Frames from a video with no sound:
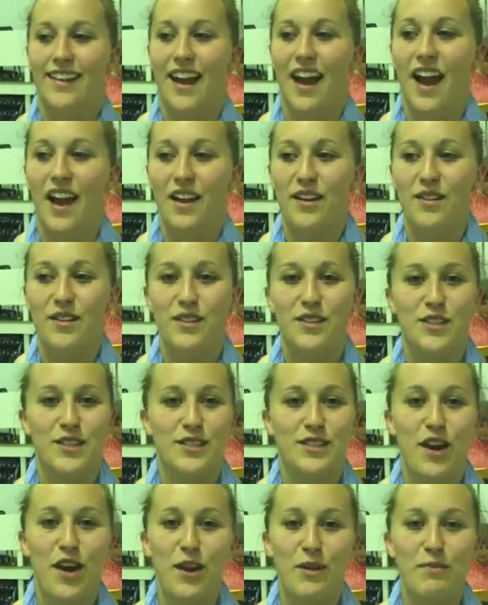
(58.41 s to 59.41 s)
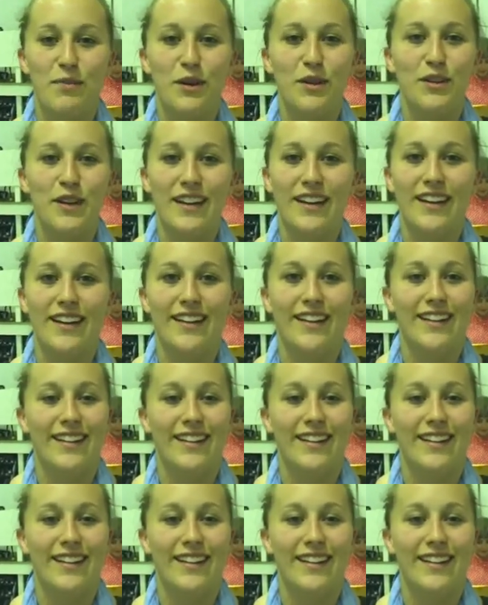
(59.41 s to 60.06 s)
I was just heartbroken,